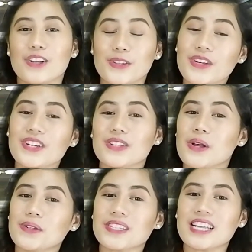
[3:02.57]
Look
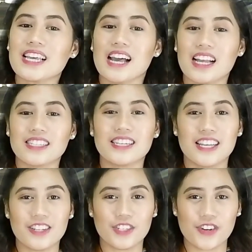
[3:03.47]
closely at
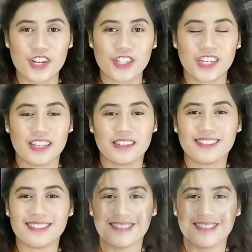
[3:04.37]
the illustration.